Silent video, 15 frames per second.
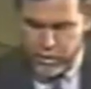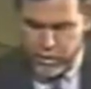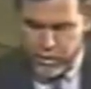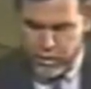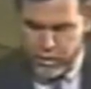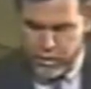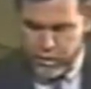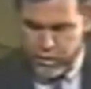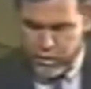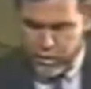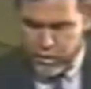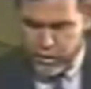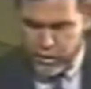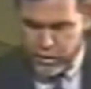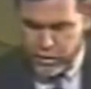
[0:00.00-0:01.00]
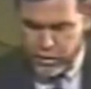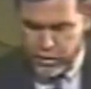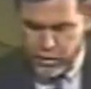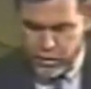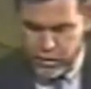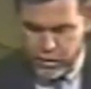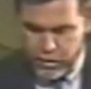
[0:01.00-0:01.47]

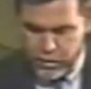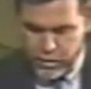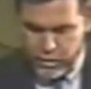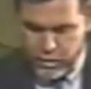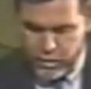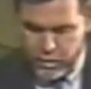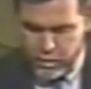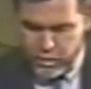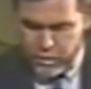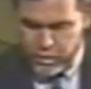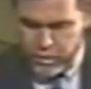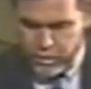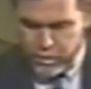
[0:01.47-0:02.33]
(no one is talking)